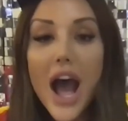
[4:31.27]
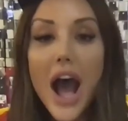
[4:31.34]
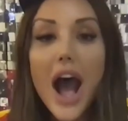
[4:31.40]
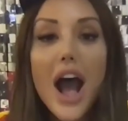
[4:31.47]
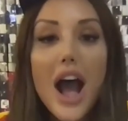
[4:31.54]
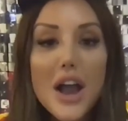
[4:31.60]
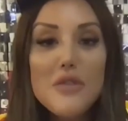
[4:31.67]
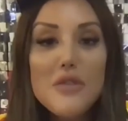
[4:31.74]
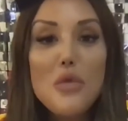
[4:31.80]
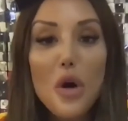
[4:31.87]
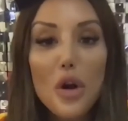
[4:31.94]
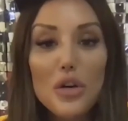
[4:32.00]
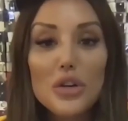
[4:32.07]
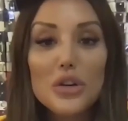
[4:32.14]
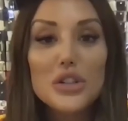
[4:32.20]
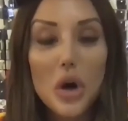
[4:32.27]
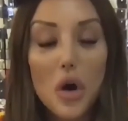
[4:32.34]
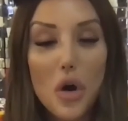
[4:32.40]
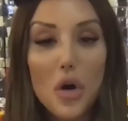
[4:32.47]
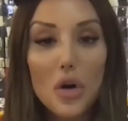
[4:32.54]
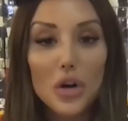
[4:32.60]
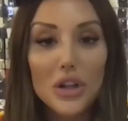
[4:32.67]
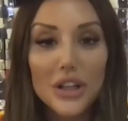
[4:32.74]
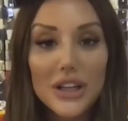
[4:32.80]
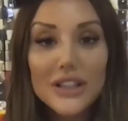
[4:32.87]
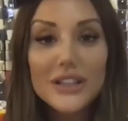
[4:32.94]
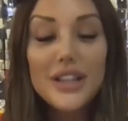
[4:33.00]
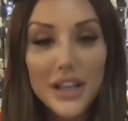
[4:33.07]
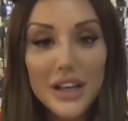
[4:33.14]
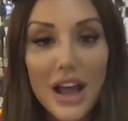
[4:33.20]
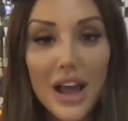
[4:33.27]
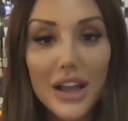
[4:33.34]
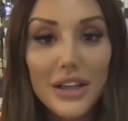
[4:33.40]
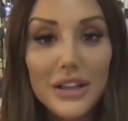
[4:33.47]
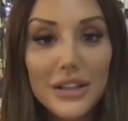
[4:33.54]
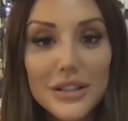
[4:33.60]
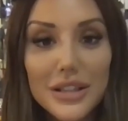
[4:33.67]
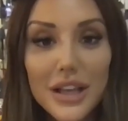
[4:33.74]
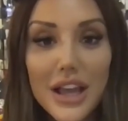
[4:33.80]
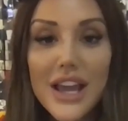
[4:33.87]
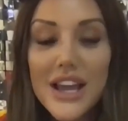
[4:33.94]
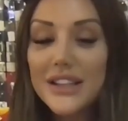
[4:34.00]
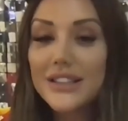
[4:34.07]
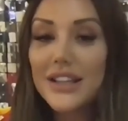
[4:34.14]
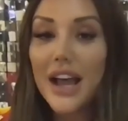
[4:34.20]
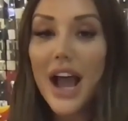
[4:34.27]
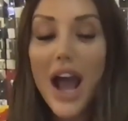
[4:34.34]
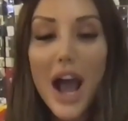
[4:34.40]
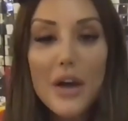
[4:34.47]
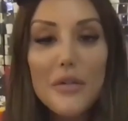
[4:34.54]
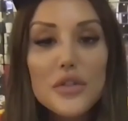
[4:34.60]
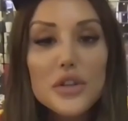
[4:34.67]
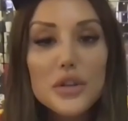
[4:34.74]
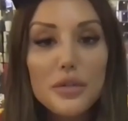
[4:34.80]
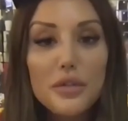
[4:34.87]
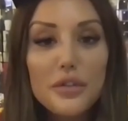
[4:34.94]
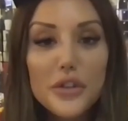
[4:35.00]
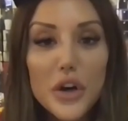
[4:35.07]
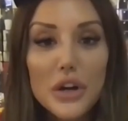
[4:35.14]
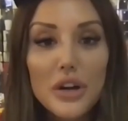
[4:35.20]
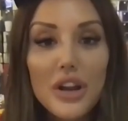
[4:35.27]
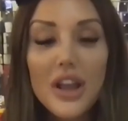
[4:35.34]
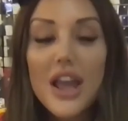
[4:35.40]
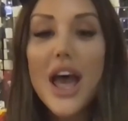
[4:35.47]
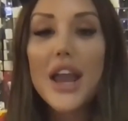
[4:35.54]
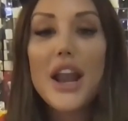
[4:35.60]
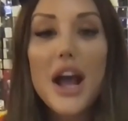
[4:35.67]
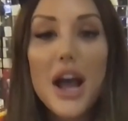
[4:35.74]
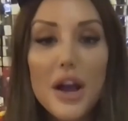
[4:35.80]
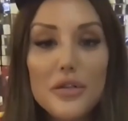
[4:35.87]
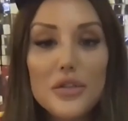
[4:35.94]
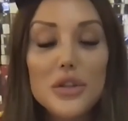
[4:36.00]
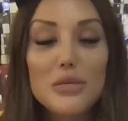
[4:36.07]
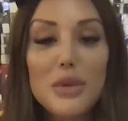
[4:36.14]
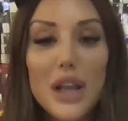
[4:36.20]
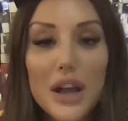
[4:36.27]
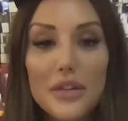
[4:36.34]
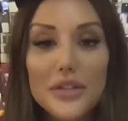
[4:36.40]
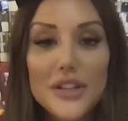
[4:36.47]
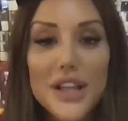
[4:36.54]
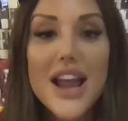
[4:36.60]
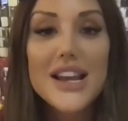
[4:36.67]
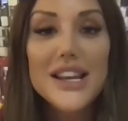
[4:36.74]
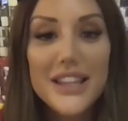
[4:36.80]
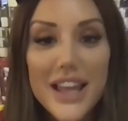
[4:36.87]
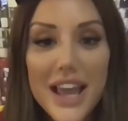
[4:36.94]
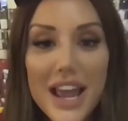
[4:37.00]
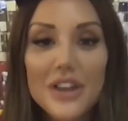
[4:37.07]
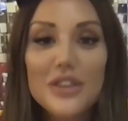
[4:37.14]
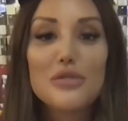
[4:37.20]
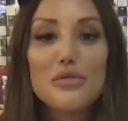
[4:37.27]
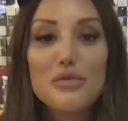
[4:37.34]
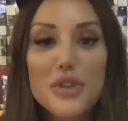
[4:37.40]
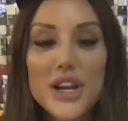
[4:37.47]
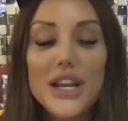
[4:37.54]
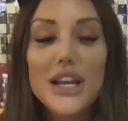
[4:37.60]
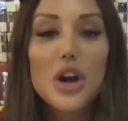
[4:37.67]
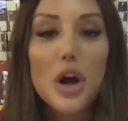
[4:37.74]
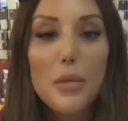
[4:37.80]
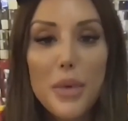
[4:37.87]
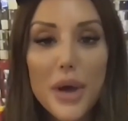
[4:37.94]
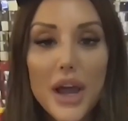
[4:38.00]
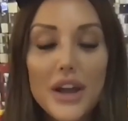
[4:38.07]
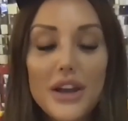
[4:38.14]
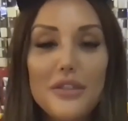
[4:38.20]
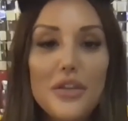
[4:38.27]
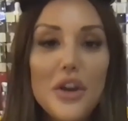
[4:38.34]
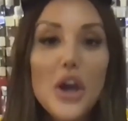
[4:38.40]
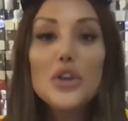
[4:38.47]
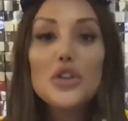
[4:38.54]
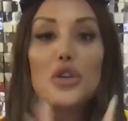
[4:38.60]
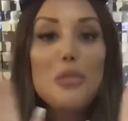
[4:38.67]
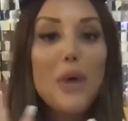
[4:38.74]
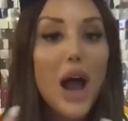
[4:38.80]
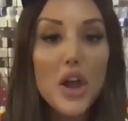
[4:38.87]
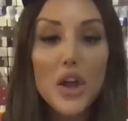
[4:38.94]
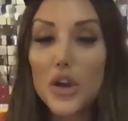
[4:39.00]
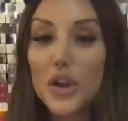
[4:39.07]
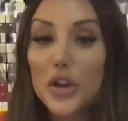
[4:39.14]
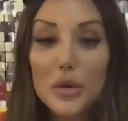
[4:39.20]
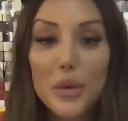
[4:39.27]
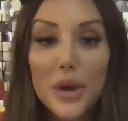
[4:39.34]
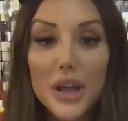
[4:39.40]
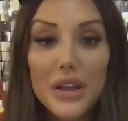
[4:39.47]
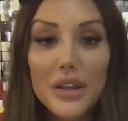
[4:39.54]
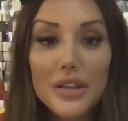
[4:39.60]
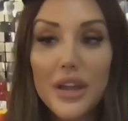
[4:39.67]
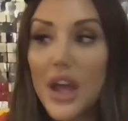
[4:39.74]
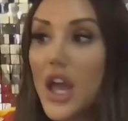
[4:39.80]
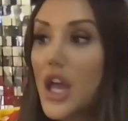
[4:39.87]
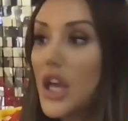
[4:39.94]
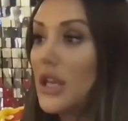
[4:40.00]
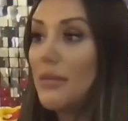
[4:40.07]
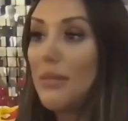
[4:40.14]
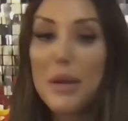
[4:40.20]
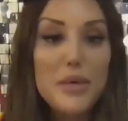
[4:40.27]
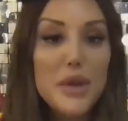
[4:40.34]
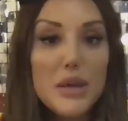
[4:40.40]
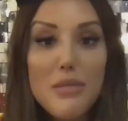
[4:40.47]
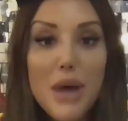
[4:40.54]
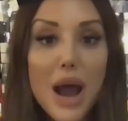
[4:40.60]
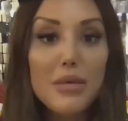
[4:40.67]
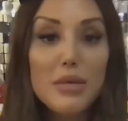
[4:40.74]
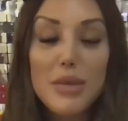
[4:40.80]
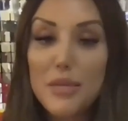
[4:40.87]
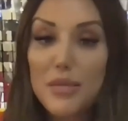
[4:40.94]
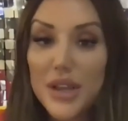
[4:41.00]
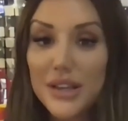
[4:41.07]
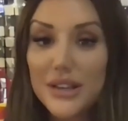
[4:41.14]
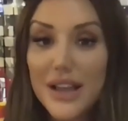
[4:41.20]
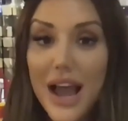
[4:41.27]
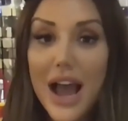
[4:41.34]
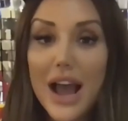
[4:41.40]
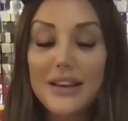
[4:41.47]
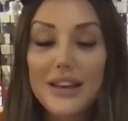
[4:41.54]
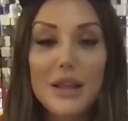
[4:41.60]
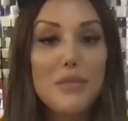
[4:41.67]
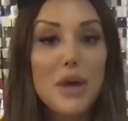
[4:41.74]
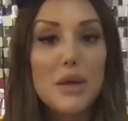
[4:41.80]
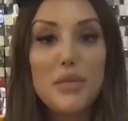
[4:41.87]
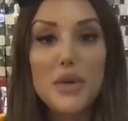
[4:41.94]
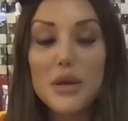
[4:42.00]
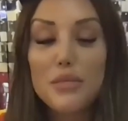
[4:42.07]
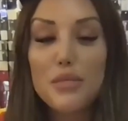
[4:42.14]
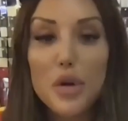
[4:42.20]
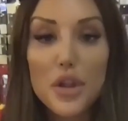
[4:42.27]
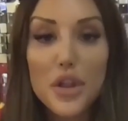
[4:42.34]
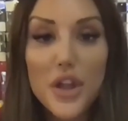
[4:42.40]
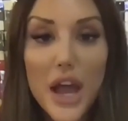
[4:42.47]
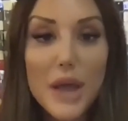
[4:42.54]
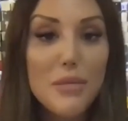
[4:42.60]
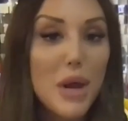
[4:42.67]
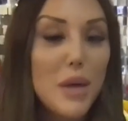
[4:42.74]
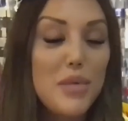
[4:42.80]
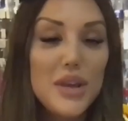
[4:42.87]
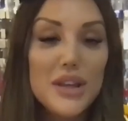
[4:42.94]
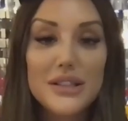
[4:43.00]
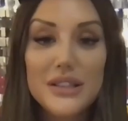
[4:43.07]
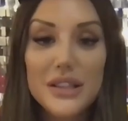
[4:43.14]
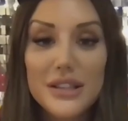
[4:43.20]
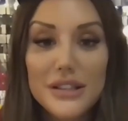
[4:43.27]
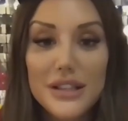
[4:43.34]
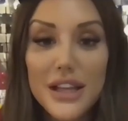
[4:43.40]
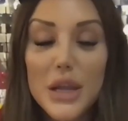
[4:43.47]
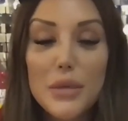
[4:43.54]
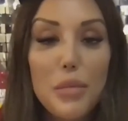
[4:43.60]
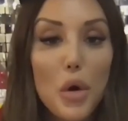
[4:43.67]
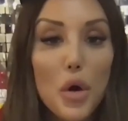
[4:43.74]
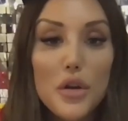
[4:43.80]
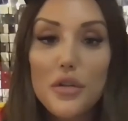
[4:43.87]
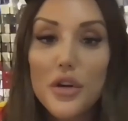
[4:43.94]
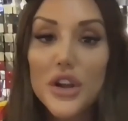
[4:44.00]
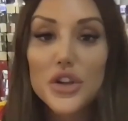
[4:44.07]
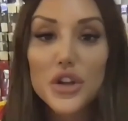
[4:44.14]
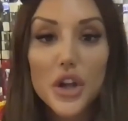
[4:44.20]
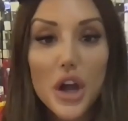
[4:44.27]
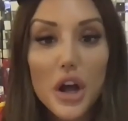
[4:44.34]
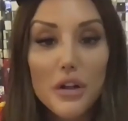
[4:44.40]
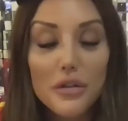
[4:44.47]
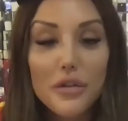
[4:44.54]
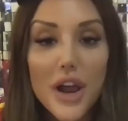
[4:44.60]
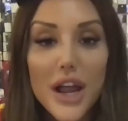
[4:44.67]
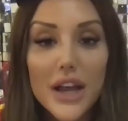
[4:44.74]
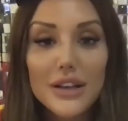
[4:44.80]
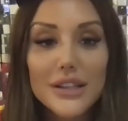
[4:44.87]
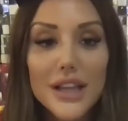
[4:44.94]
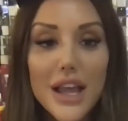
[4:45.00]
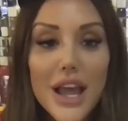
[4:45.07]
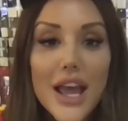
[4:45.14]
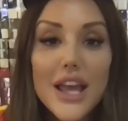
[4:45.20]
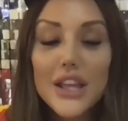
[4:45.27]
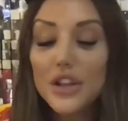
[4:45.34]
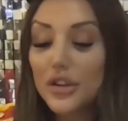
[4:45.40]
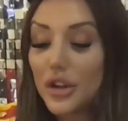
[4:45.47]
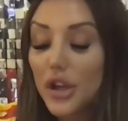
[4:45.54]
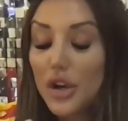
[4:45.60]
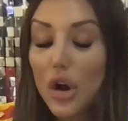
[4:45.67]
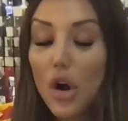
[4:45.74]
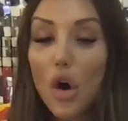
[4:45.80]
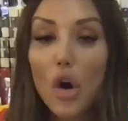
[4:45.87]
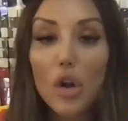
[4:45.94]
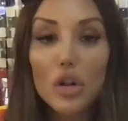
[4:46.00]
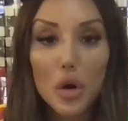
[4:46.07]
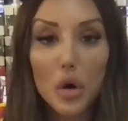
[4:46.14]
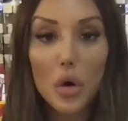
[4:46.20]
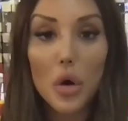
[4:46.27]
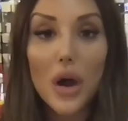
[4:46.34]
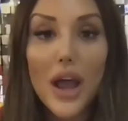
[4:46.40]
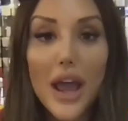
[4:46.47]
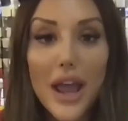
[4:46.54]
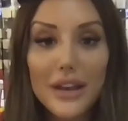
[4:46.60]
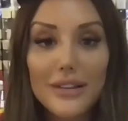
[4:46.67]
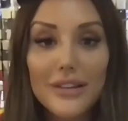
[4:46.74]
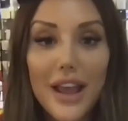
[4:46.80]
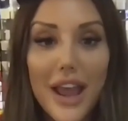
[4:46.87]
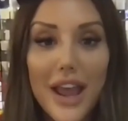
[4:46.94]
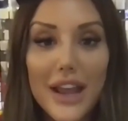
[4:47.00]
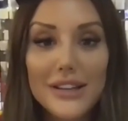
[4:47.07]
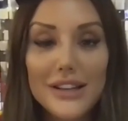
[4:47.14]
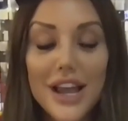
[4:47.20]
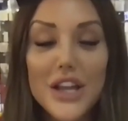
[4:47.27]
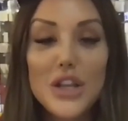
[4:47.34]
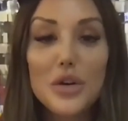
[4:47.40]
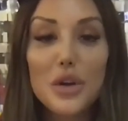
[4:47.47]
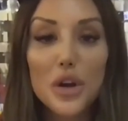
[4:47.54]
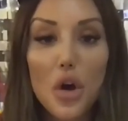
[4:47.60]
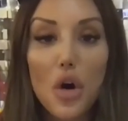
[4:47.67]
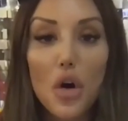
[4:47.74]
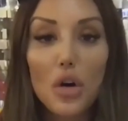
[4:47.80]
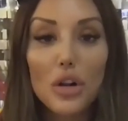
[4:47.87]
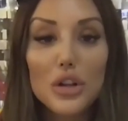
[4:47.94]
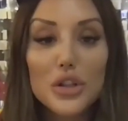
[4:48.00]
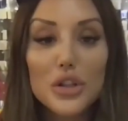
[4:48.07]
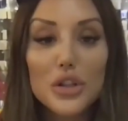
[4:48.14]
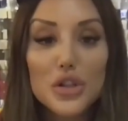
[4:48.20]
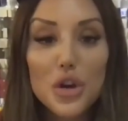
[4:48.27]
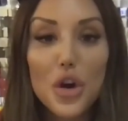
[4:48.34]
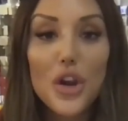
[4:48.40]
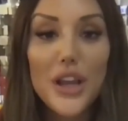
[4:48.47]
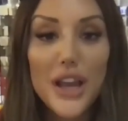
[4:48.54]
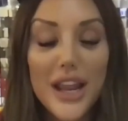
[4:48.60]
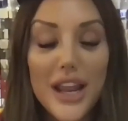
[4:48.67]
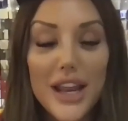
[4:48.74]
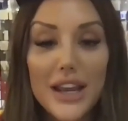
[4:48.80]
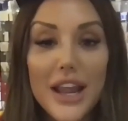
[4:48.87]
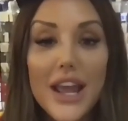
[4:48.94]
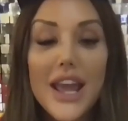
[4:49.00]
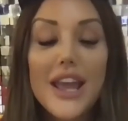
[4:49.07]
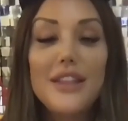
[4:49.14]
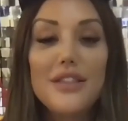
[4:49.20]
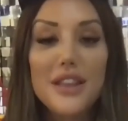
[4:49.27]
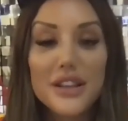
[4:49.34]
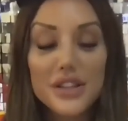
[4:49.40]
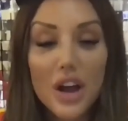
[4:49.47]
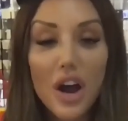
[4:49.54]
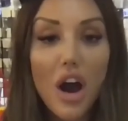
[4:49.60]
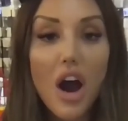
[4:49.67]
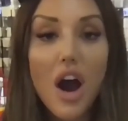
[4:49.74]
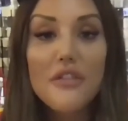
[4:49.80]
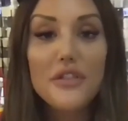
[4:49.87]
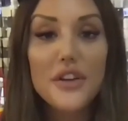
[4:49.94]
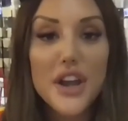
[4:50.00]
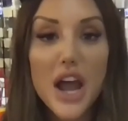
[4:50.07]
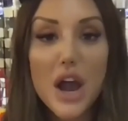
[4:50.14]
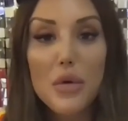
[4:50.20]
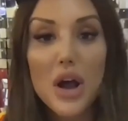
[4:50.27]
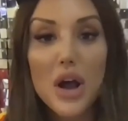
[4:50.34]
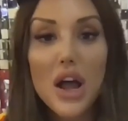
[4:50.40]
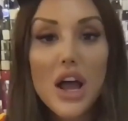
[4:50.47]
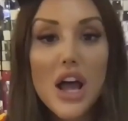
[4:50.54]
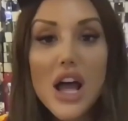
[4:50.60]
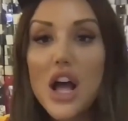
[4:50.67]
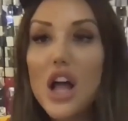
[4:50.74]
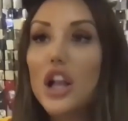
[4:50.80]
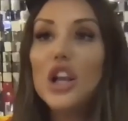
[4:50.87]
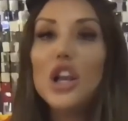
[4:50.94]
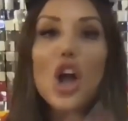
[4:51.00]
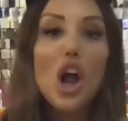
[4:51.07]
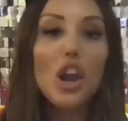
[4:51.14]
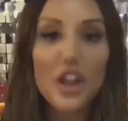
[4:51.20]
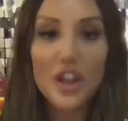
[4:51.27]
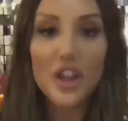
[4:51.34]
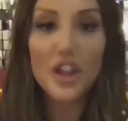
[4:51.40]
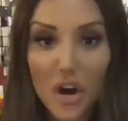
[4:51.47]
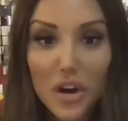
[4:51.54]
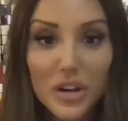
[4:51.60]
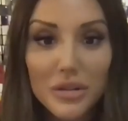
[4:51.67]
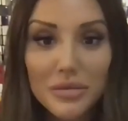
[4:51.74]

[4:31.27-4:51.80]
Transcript: I want us all tonight to have some fun and have some laughter and get really competitive. So no matter who you're with, you might be your mum, it might be your dad, it might be your brother, it might be your sister, your boyfriend, your girlfriend. You can all go head to head and you can all join in this half an hour lolathon,